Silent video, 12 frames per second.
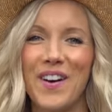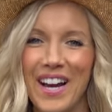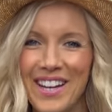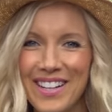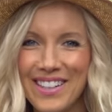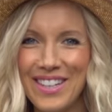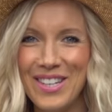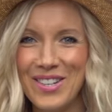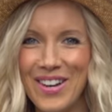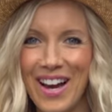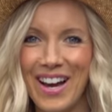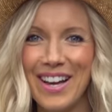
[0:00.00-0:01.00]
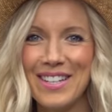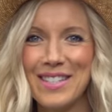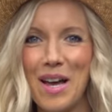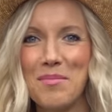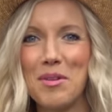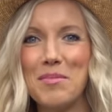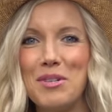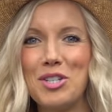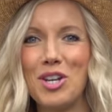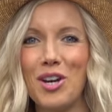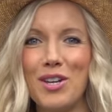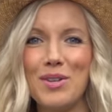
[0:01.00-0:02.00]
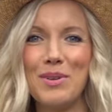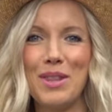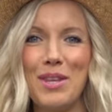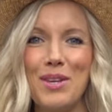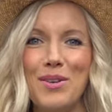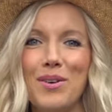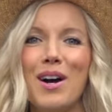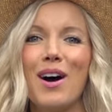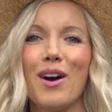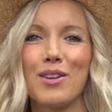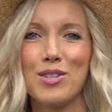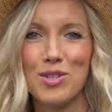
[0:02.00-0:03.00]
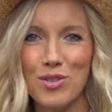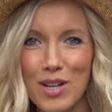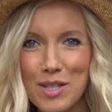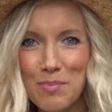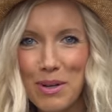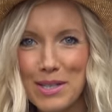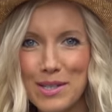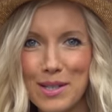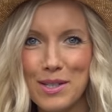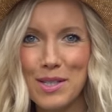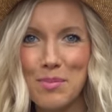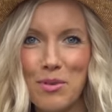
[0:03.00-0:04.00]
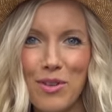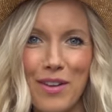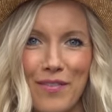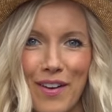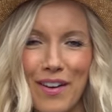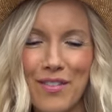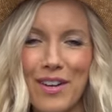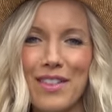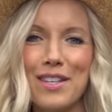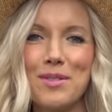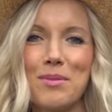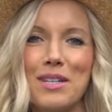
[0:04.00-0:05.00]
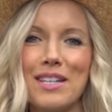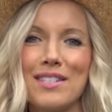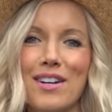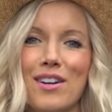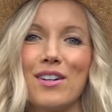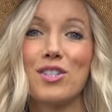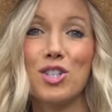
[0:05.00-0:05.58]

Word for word: Finally, you guys, I'm going to be sharing with you our stress busting smoothie favorite. This one is our